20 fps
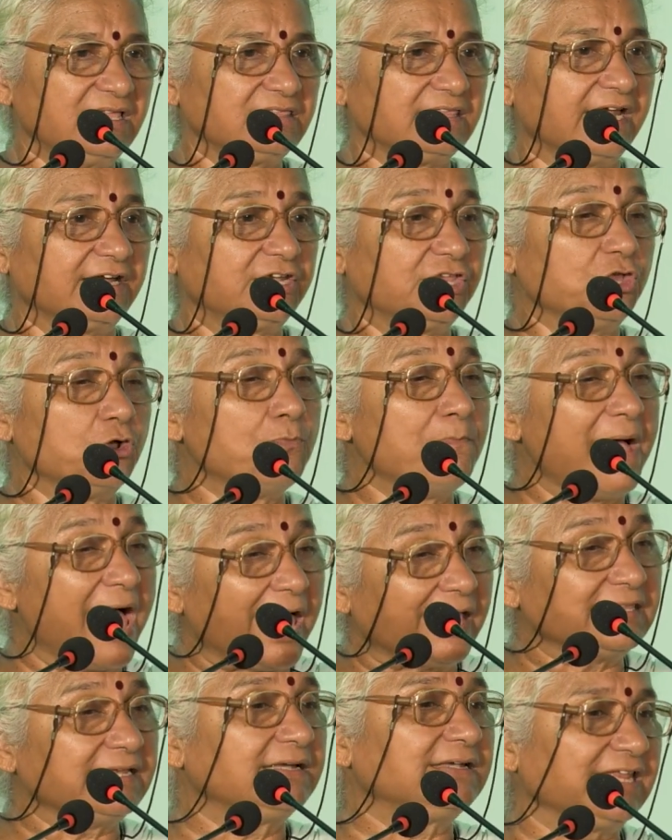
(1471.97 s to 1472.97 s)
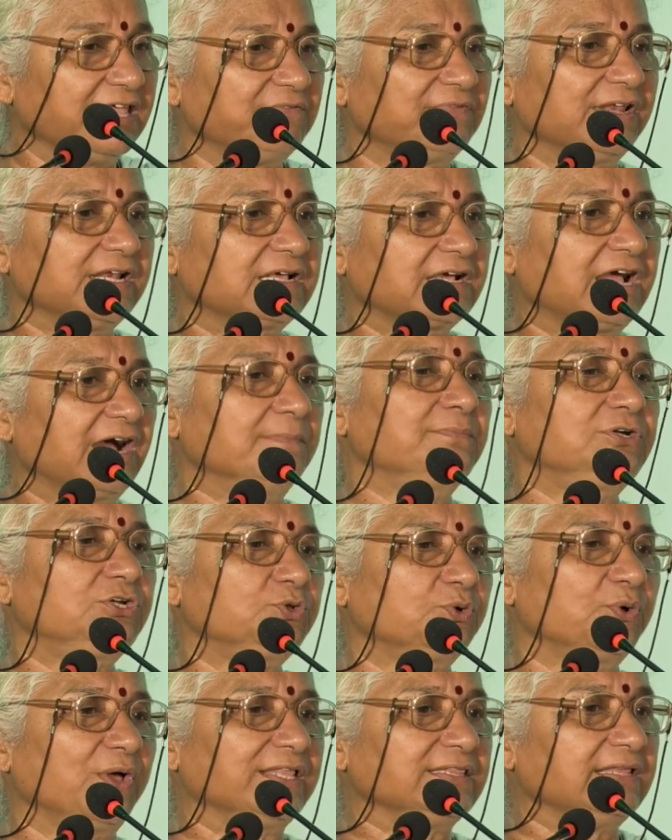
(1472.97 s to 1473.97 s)
that humanity will come
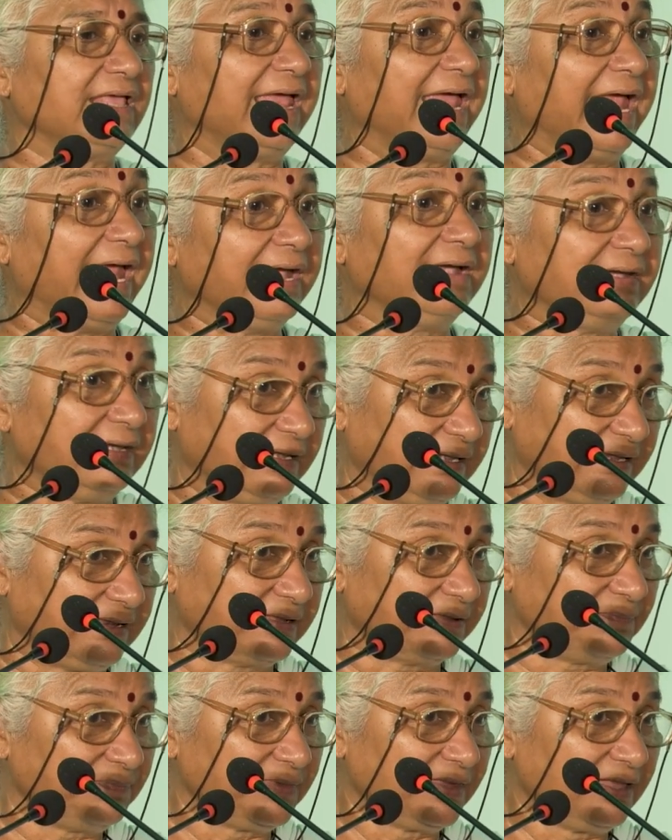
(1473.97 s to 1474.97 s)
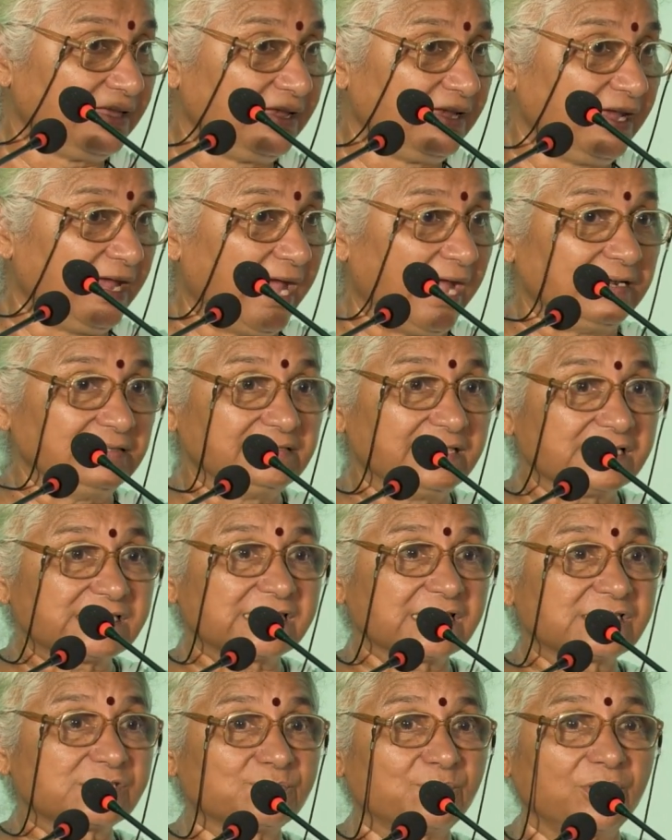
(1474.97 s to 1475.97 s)
to an end. And this
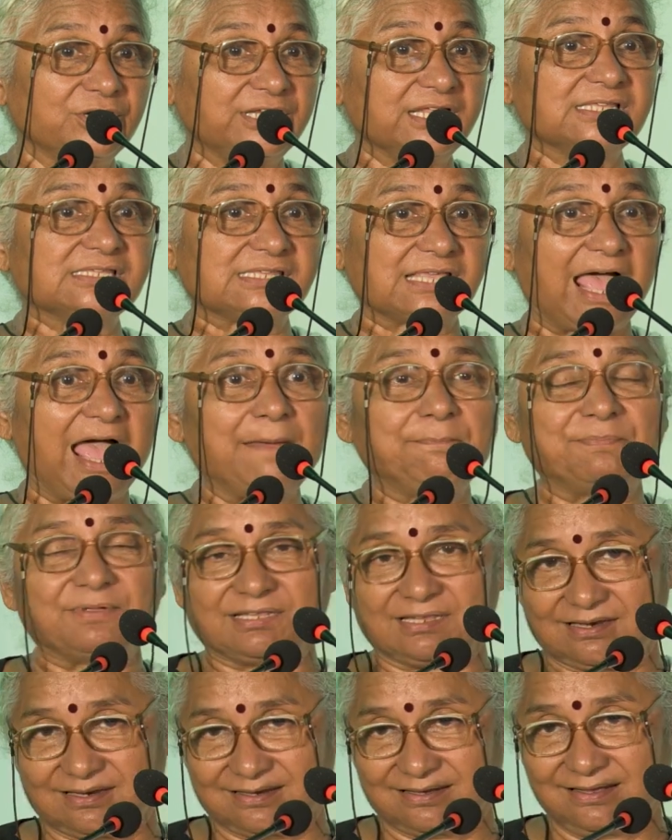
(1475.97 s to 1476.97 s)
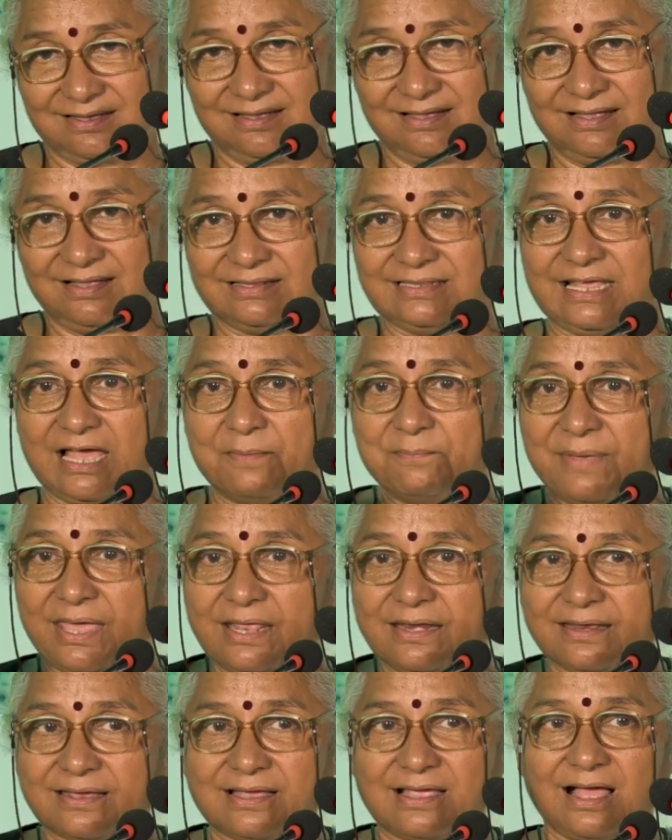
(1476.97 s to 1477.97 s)
is what is happening. The
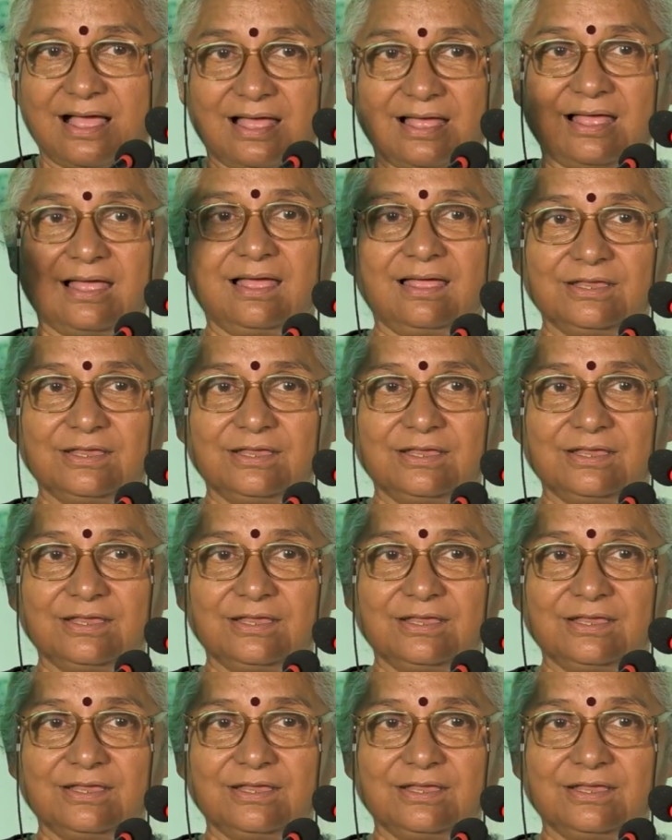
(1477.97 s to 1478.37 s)
America,